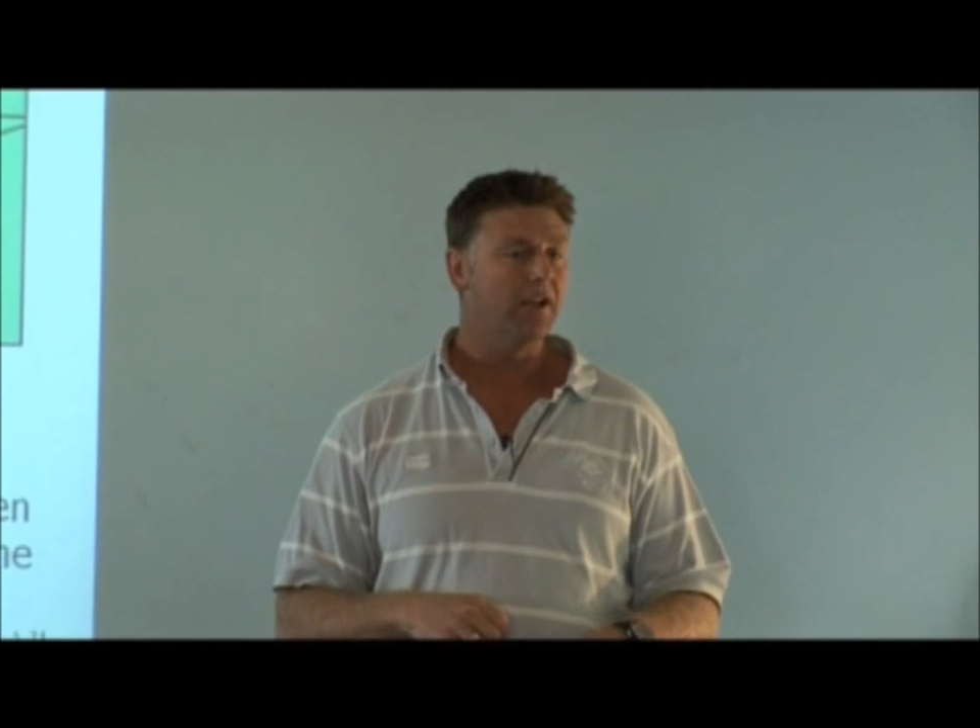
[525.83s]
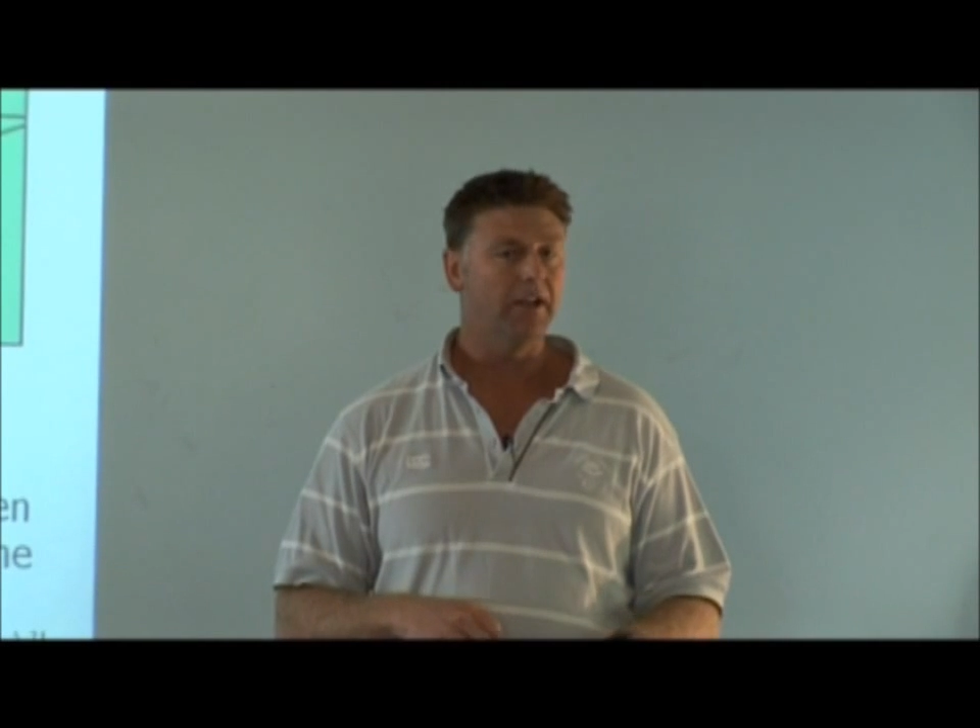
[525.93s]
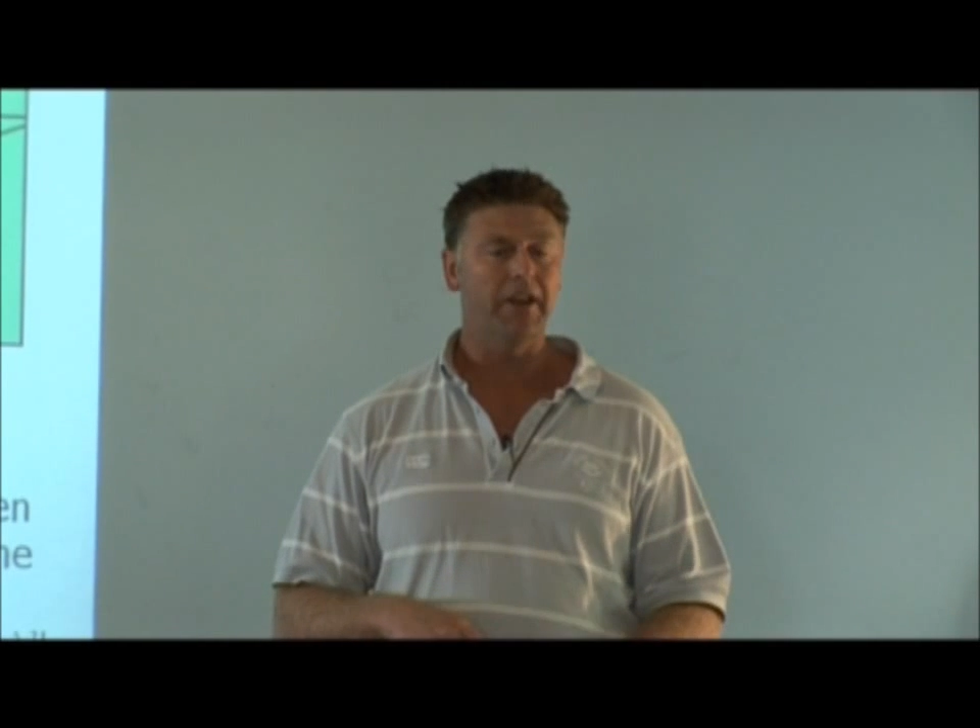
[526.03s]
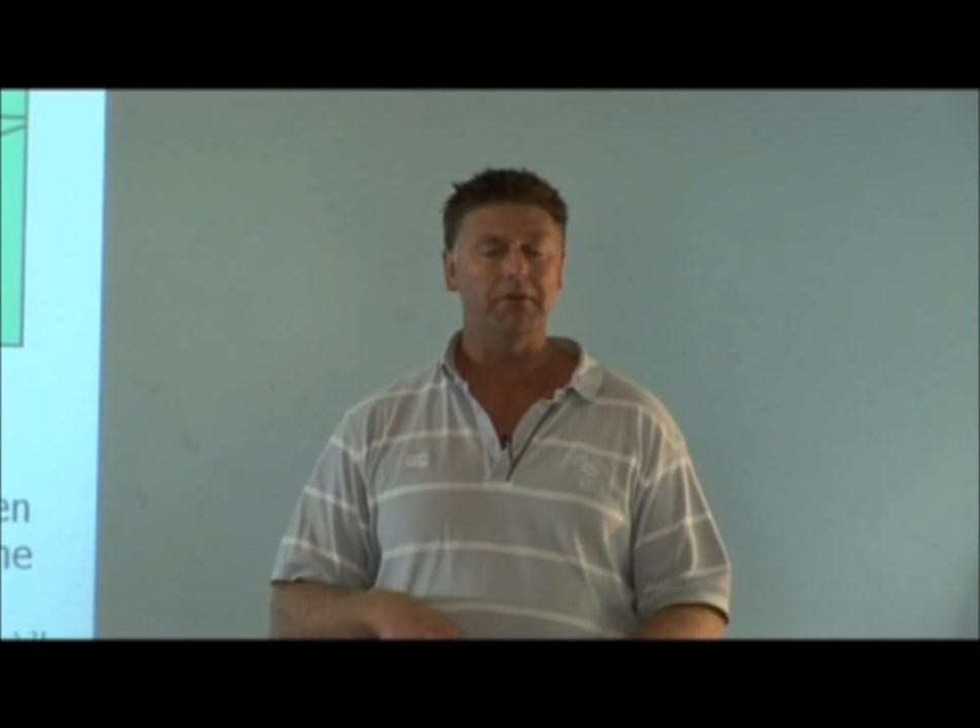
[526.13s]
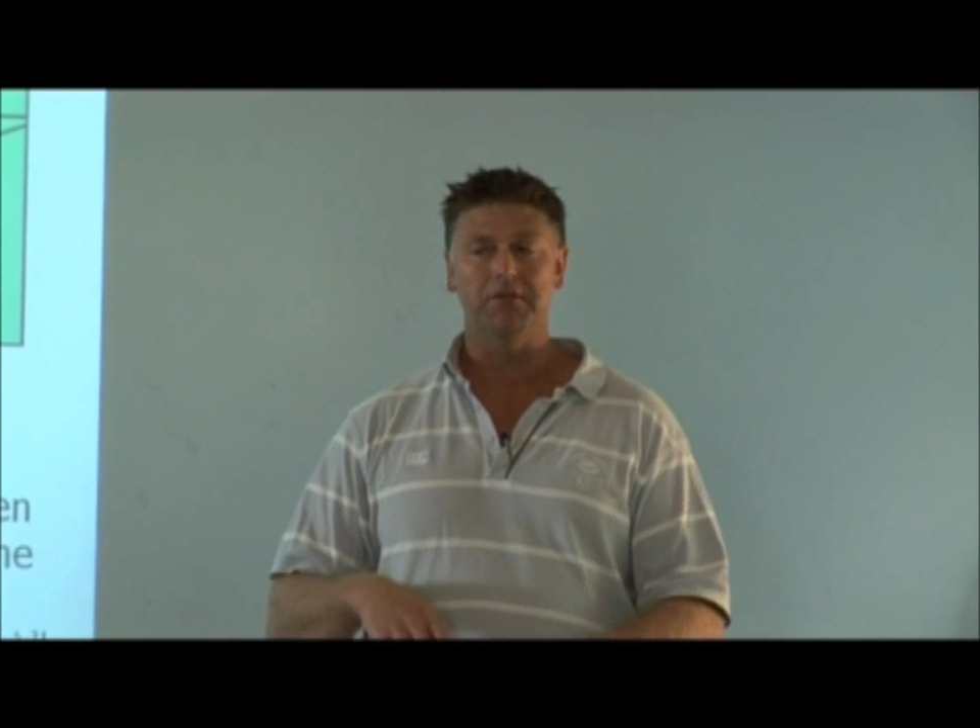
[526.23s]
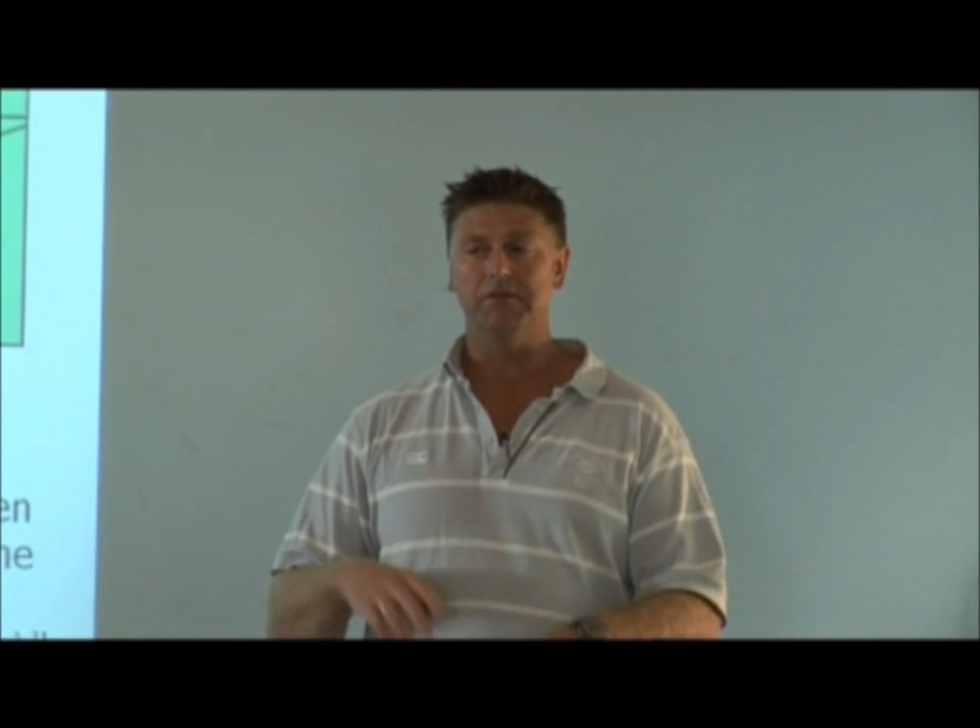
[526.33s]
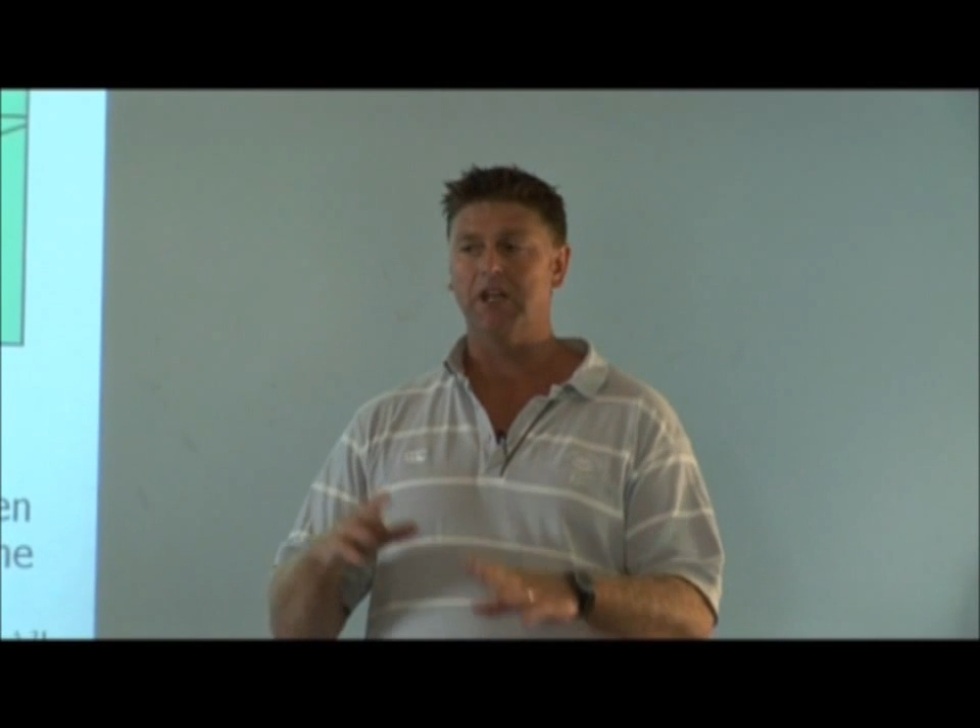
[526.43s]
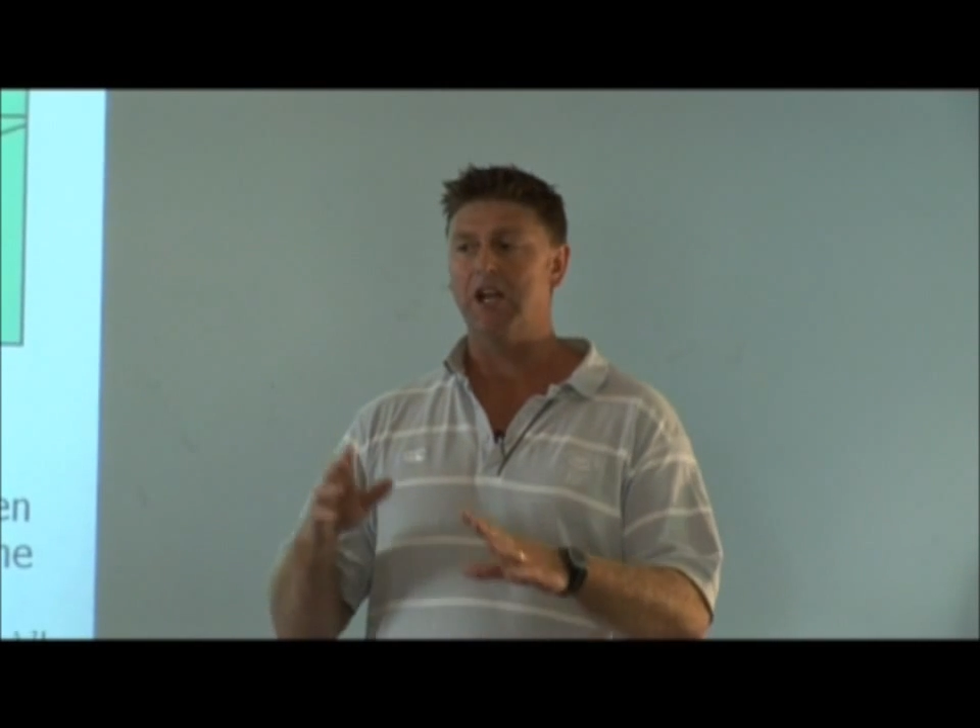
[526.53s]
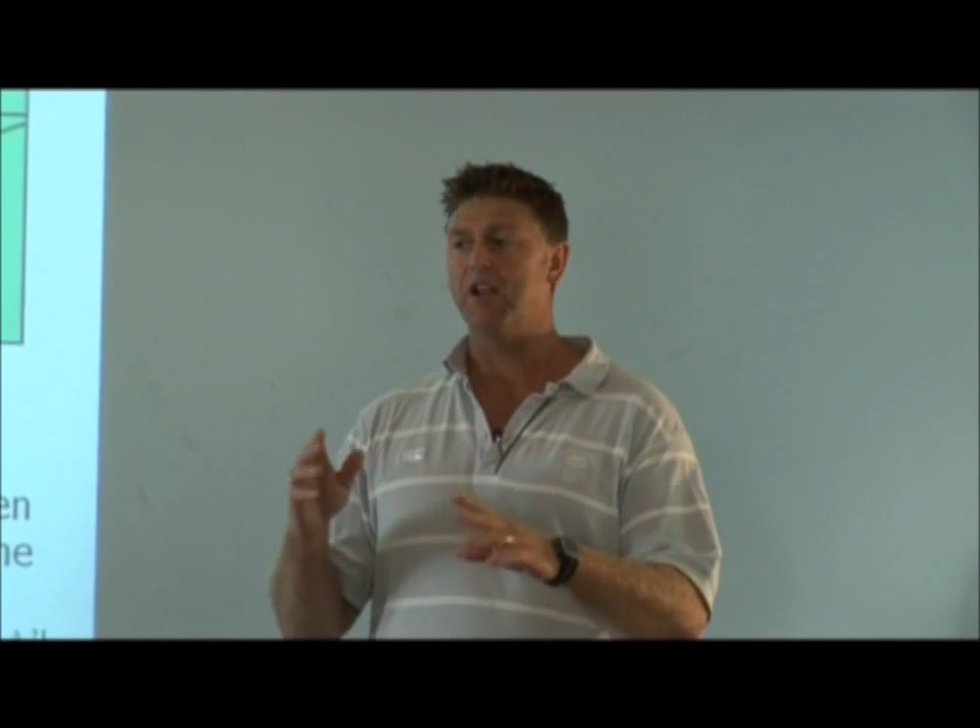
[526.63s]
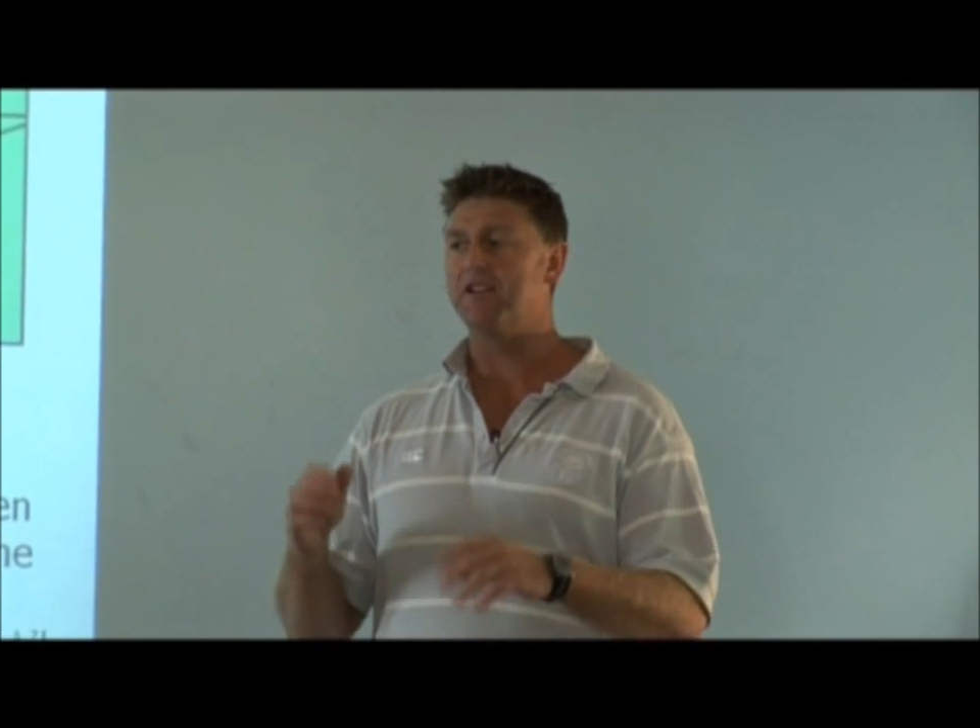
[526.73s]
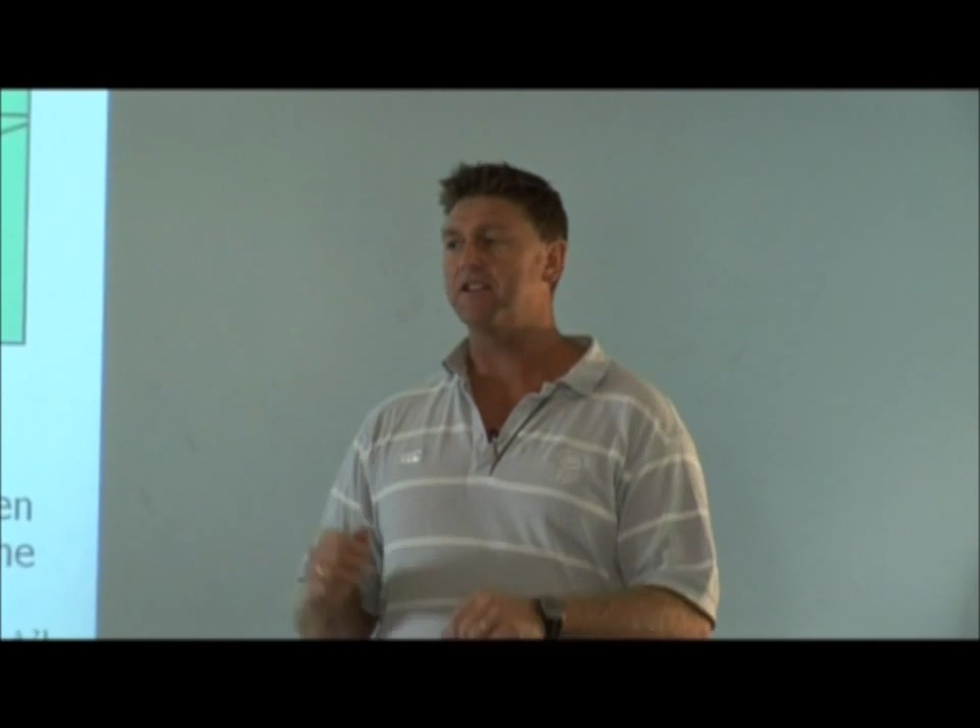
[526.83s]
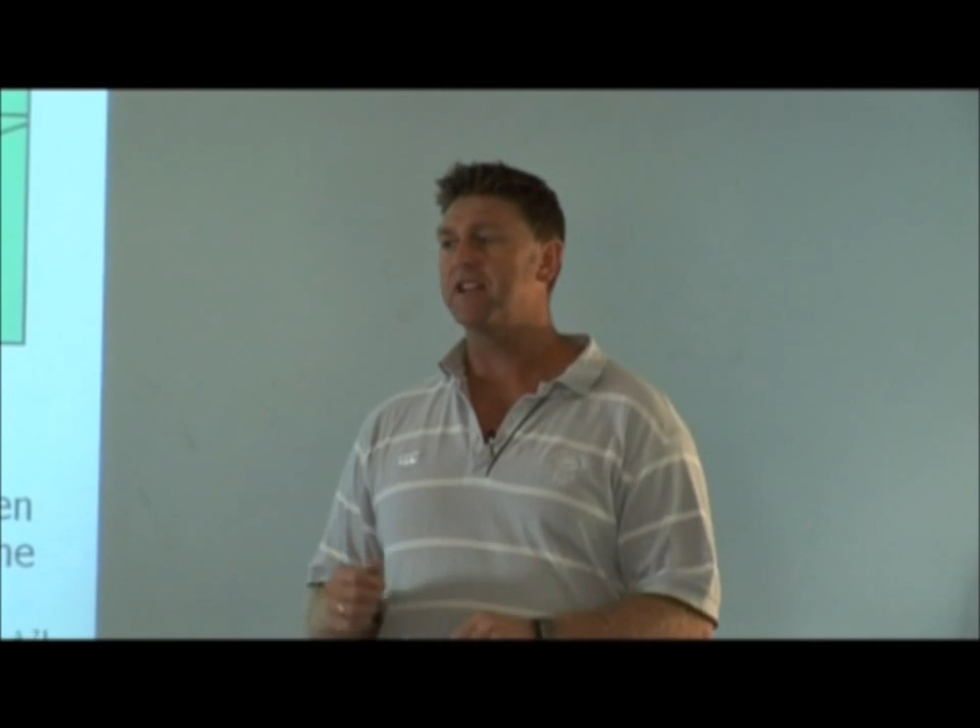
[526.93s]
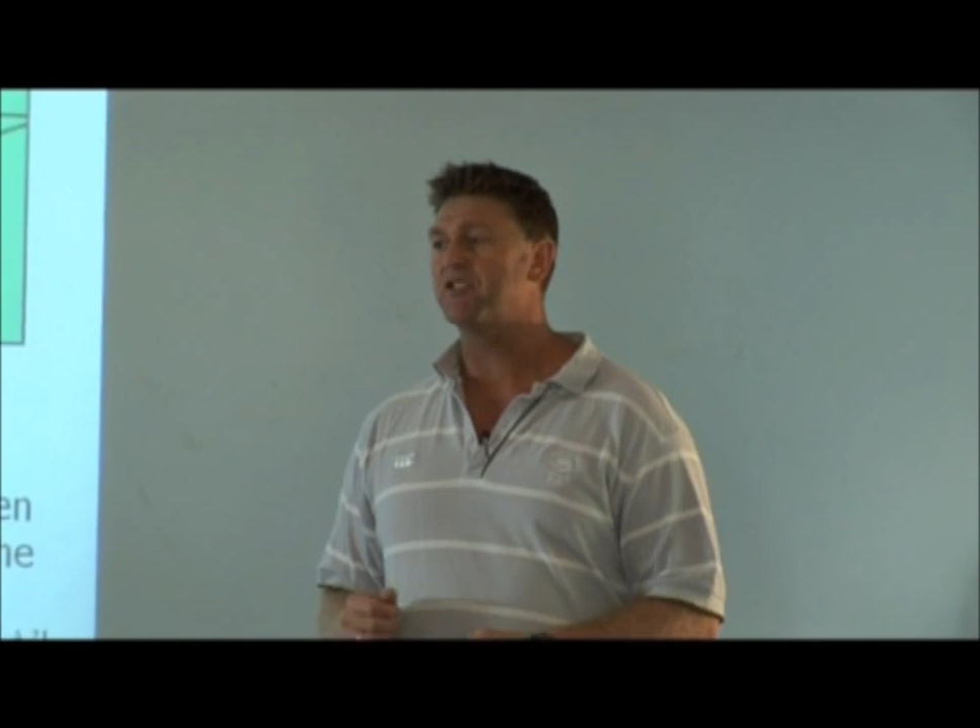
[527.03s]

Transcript: and that would, it doesn't